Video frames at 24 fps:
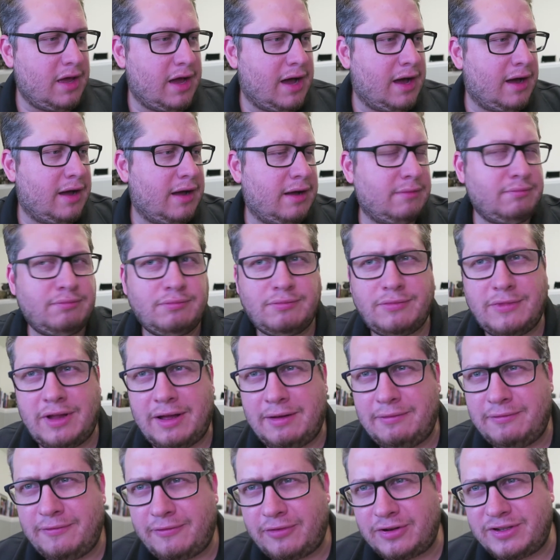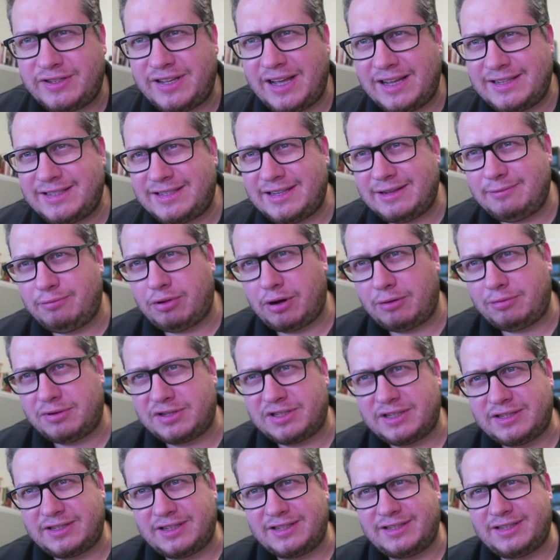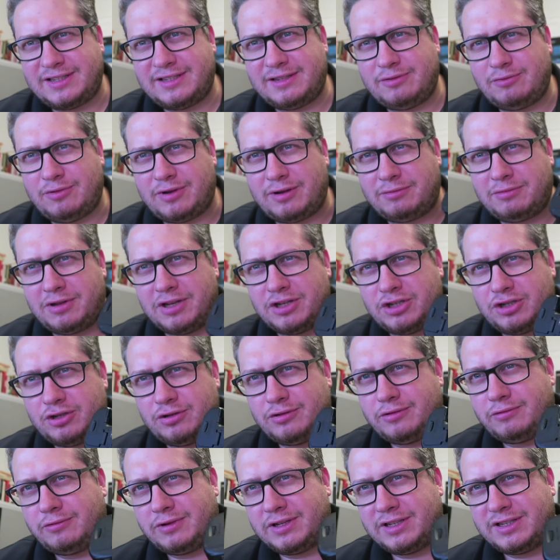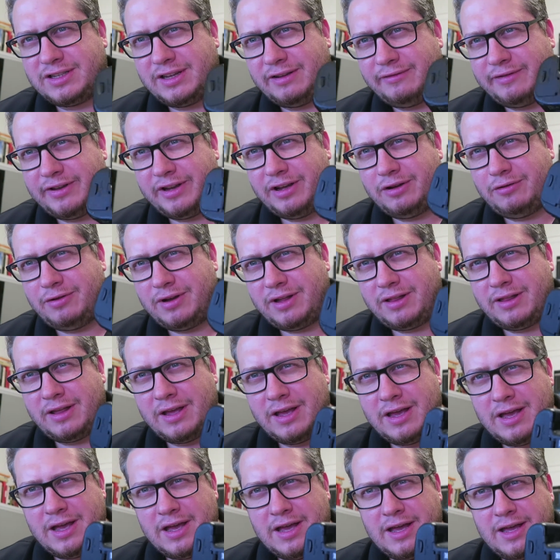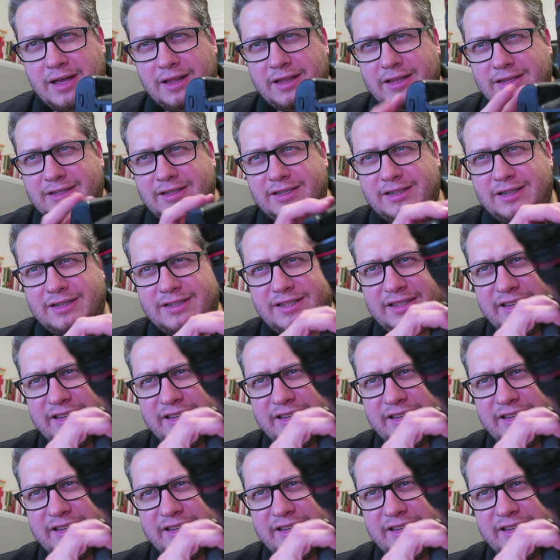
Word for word: Uh, I'm, uh, for testing purposes, this isn't what I'm going to shoot the real estate video with. This is a